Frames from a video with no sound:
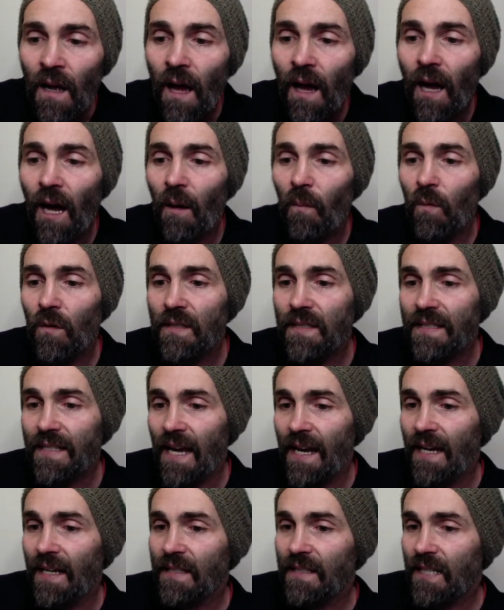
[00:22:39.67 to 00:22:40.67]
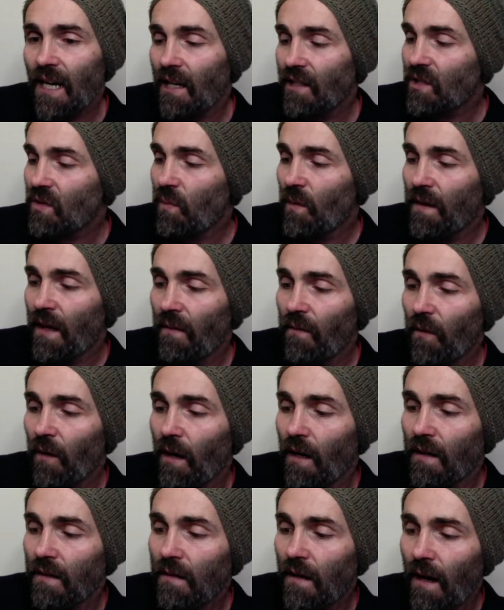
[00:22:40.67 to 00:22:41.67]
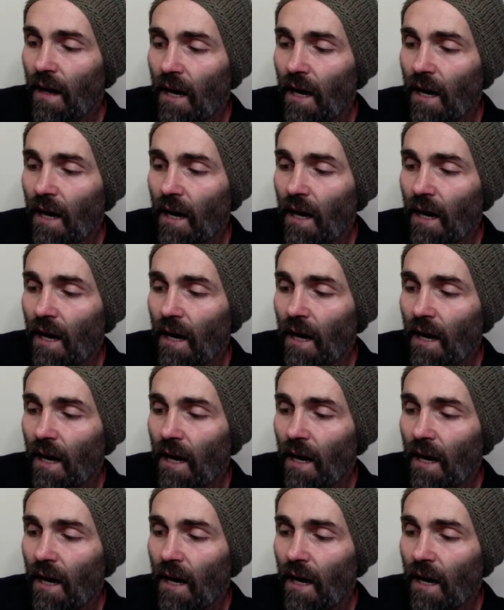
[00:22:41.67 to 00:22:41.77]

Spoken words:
We'll stay in touch with everyone.